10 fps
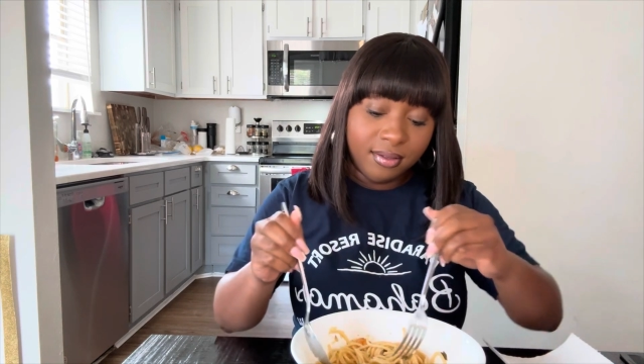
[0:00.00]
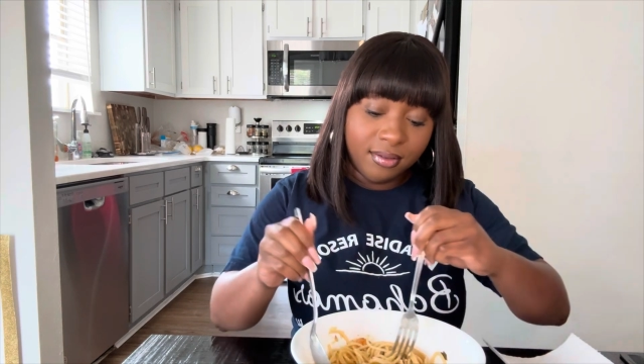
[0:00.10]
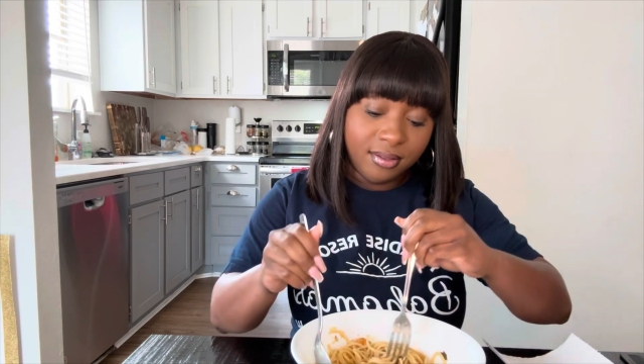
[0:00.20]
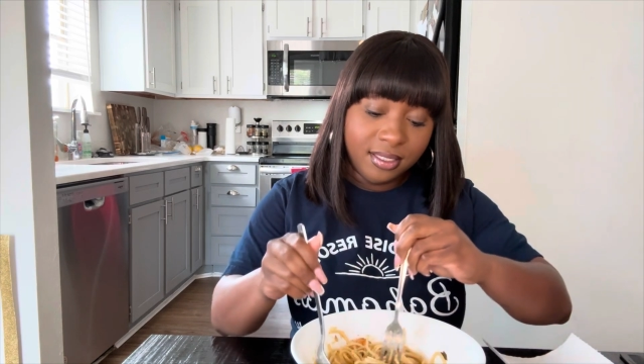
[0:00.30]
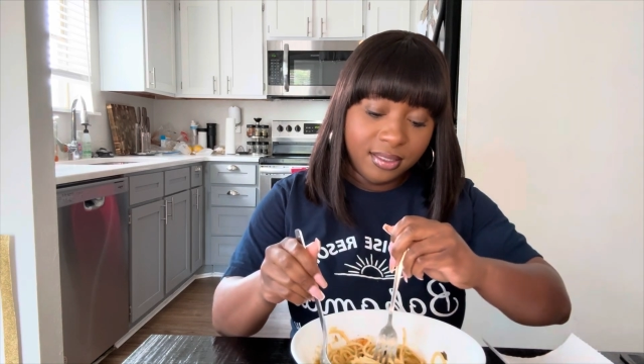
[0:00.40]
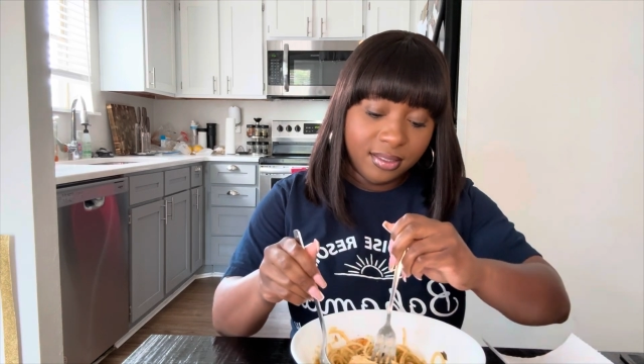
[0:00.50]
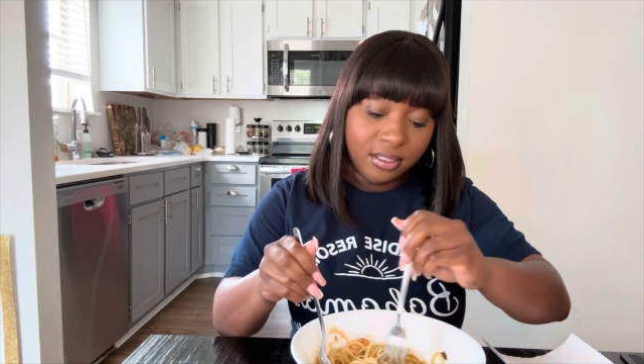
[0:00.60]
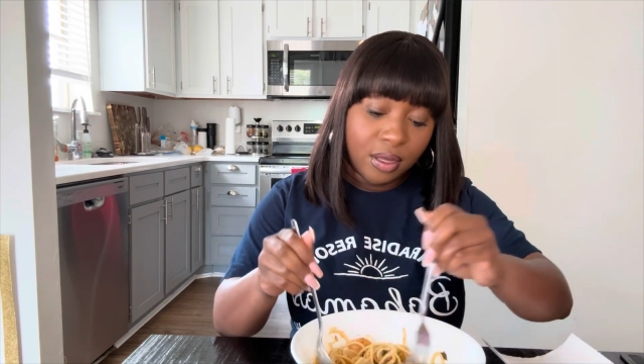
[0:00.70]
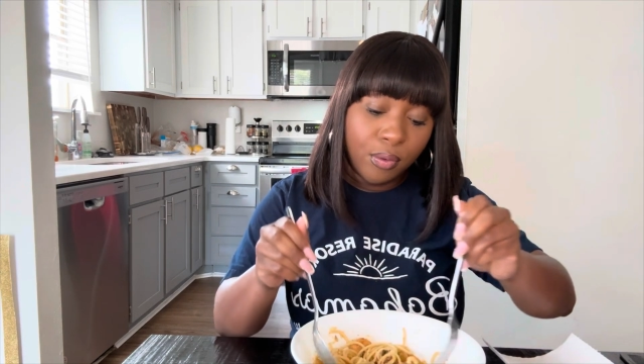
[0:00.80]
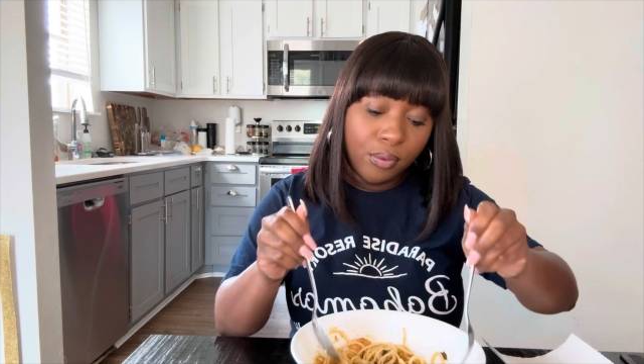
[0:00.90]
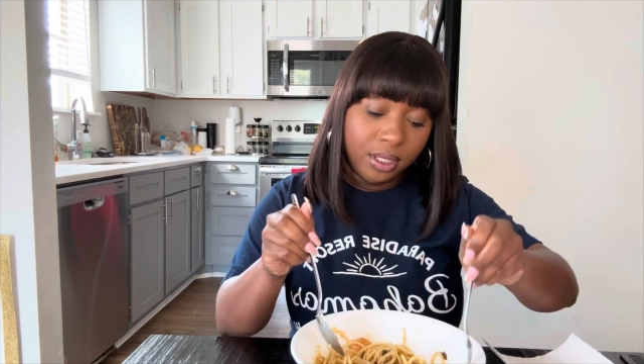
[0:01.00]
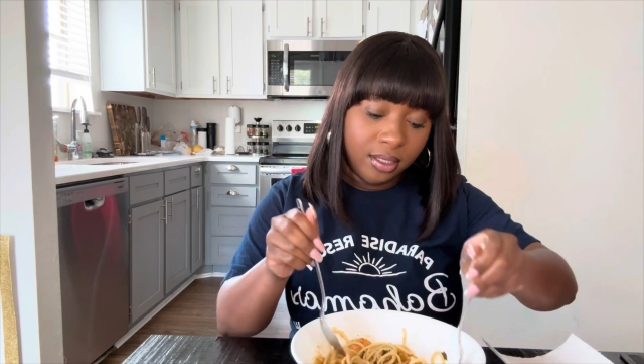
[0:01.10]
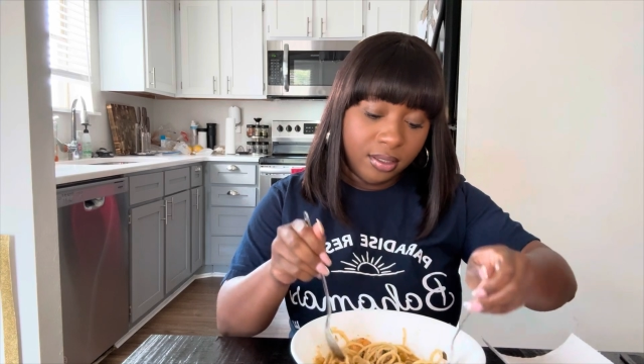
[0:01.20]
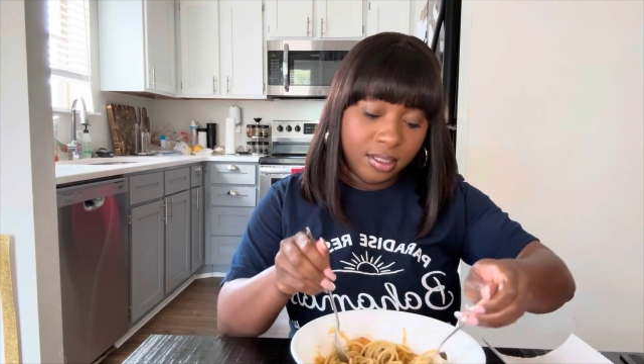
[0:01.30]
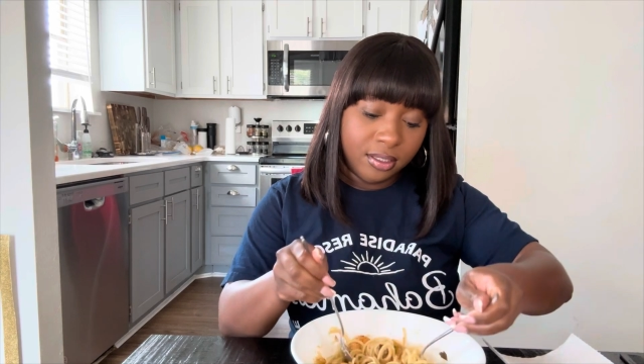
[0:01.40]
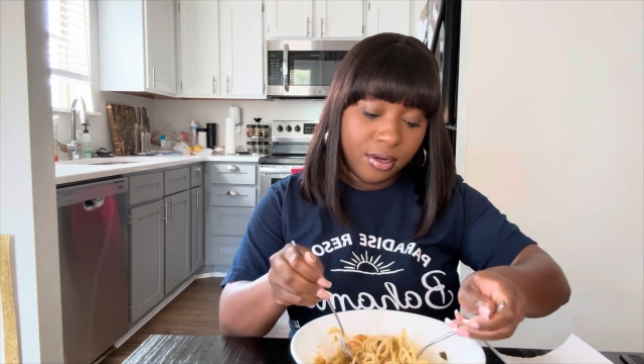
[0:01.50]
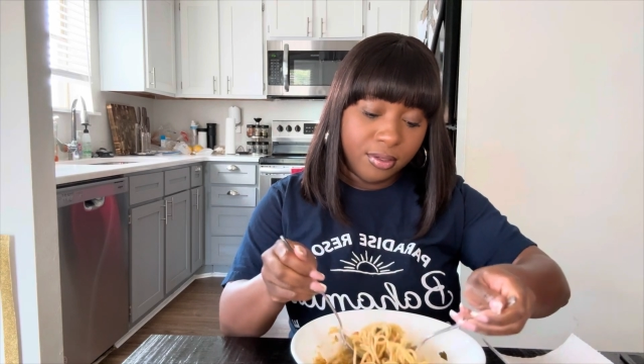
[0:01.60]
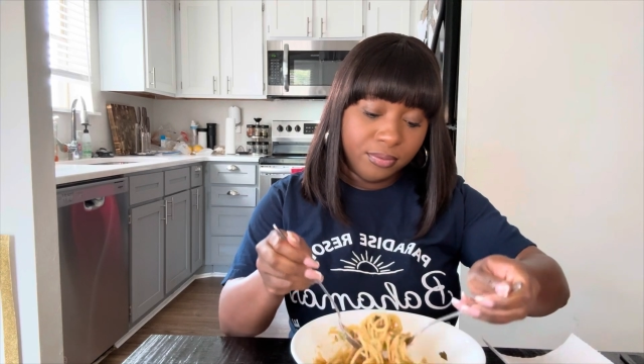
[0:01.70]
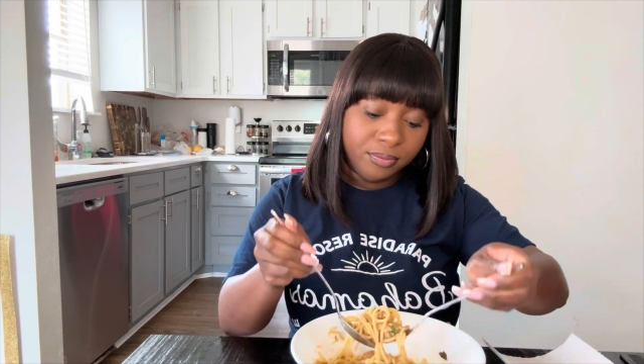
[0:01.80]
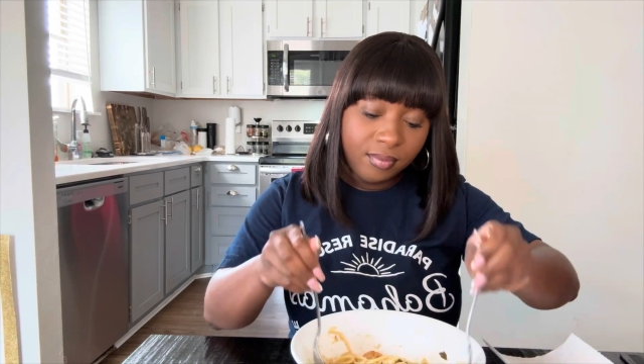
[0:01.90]
This is really good,
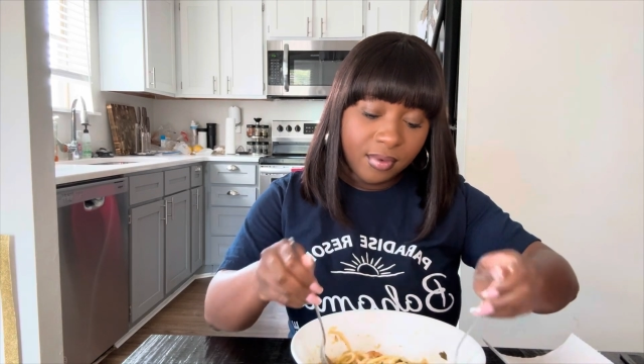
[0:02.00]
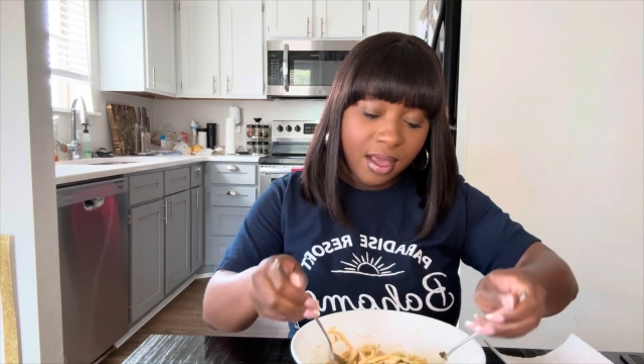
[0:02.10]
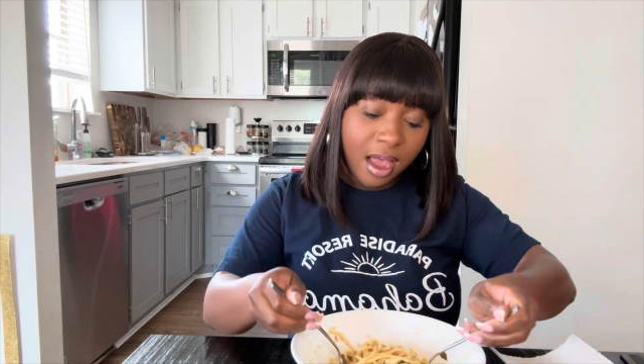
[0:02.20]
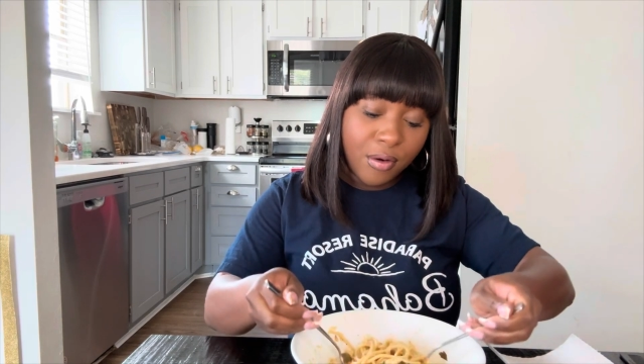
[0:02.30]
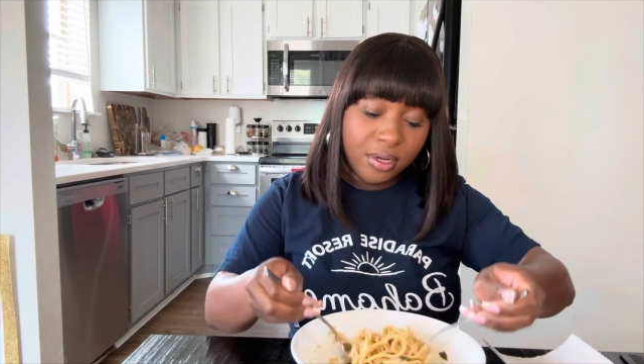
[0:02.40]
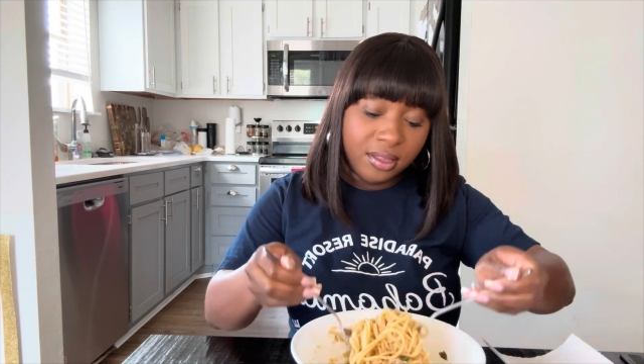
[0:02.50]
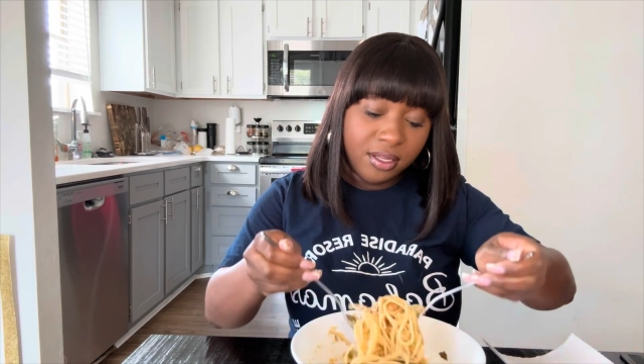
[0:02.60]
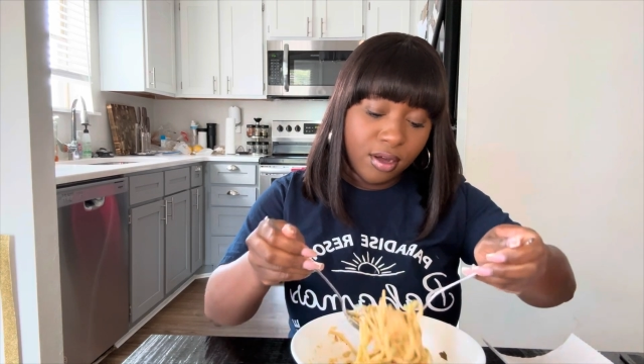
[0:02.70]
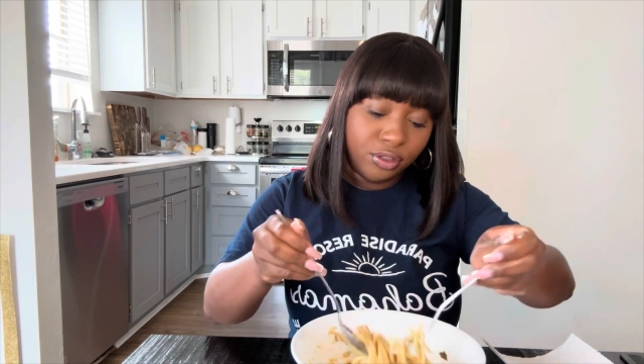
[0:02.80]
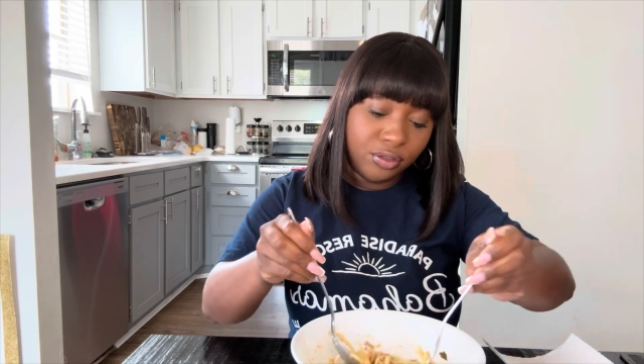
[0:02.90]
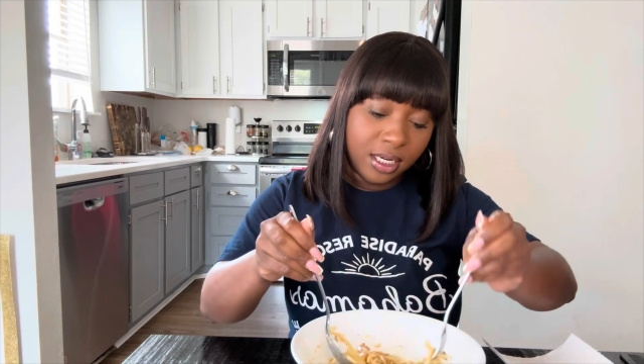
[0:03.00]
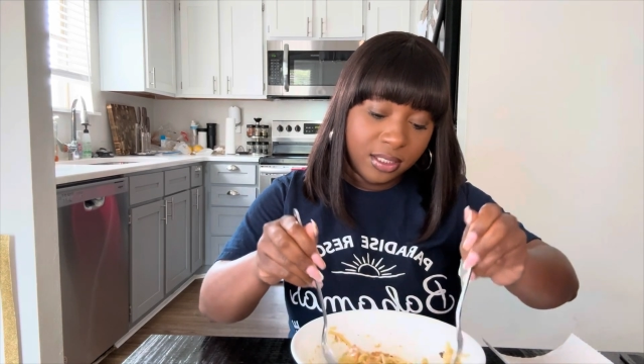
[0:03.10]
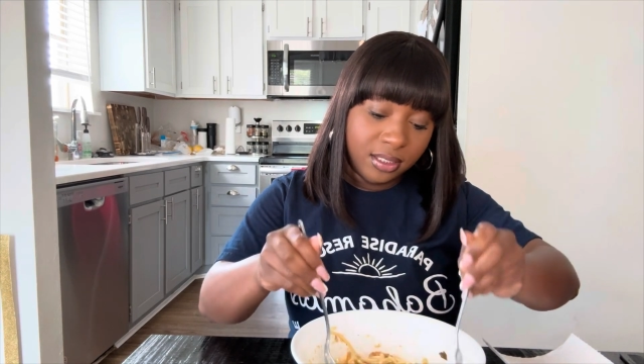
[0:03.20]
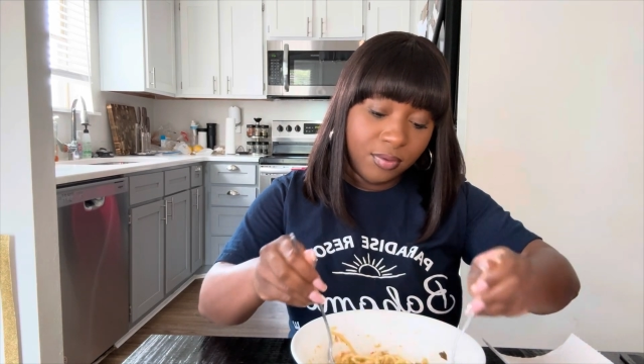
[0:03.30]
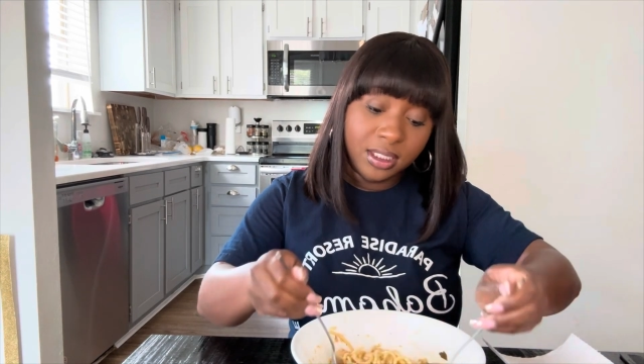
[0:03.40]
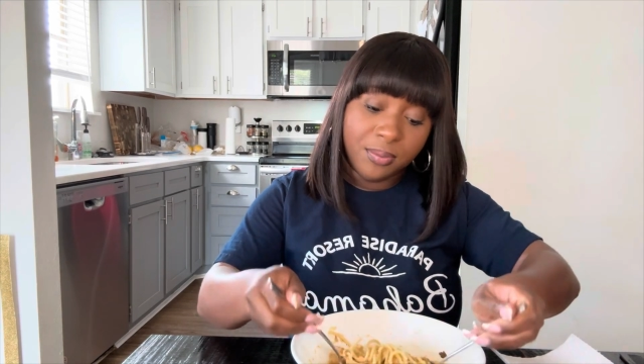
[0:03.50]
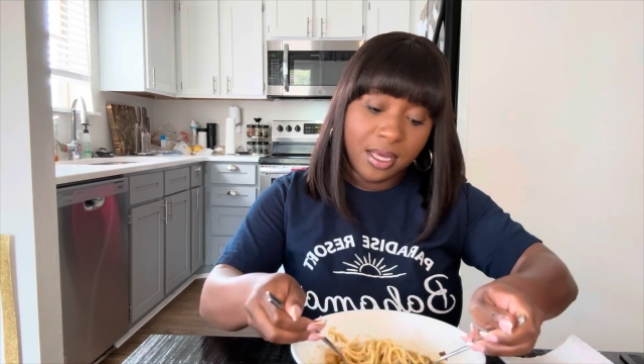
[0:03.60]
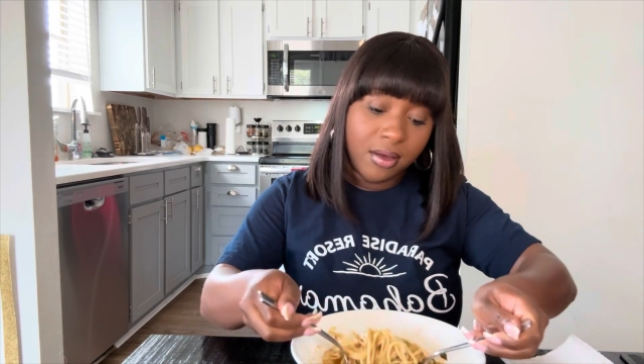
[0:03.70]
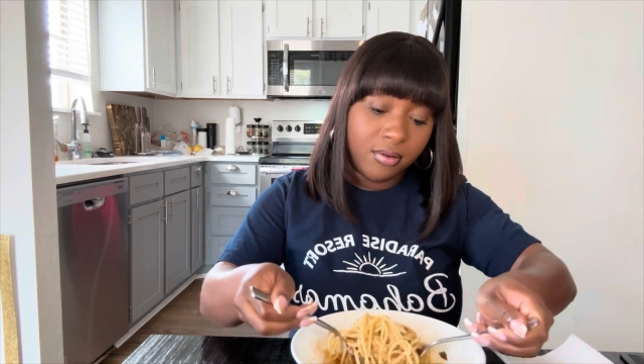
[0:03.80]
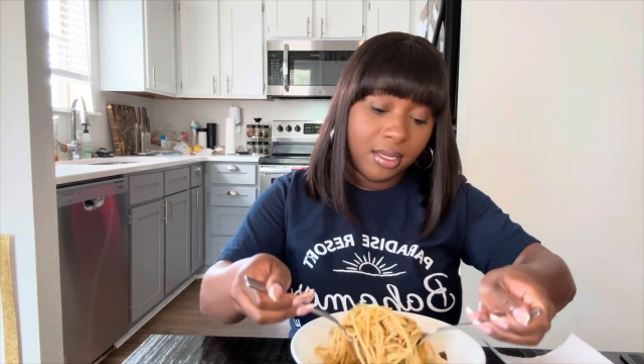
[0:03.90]
y'all. I really think y'all should try this recipe out.